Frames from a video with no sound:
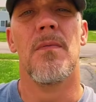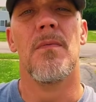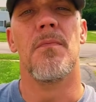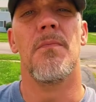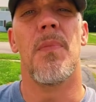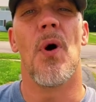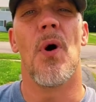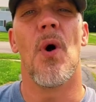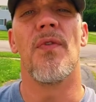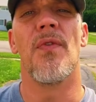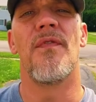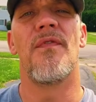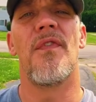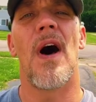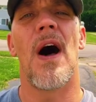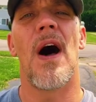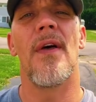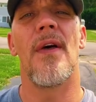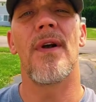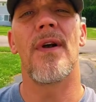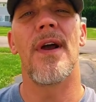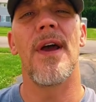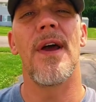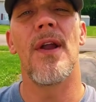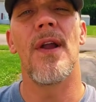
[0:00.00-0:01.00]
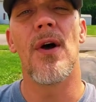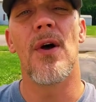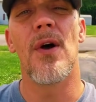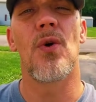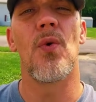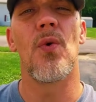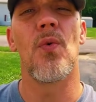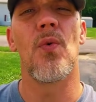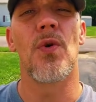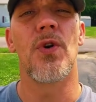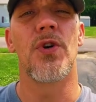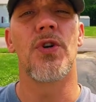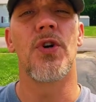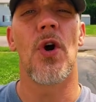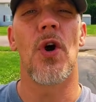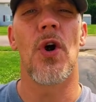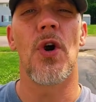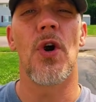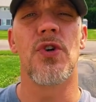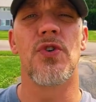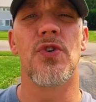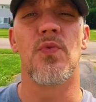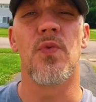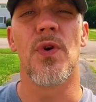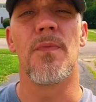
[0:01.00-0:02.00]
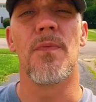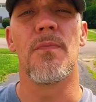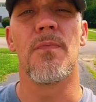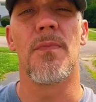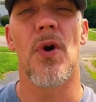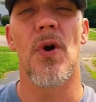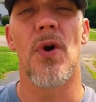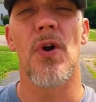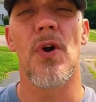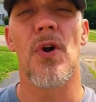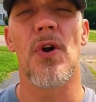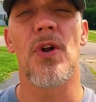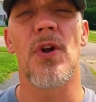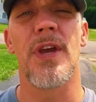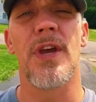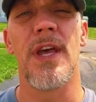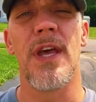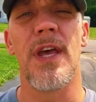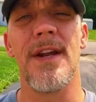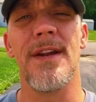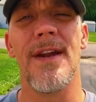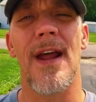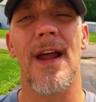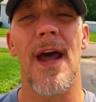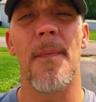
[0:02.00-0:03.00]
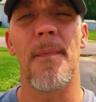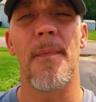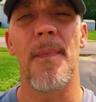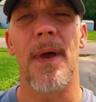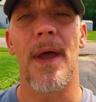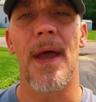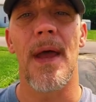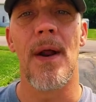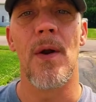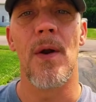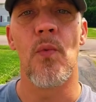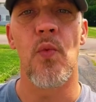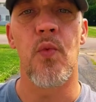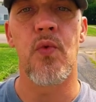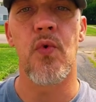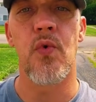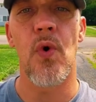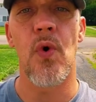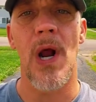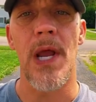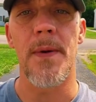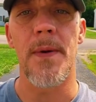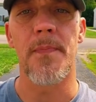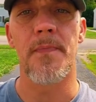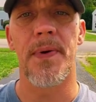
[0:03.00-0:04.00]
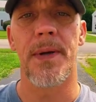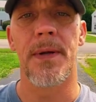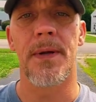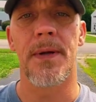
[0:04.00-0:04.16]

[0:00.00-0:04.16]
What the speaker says: Both father and uncle were charged with murder, kidnap, and rape.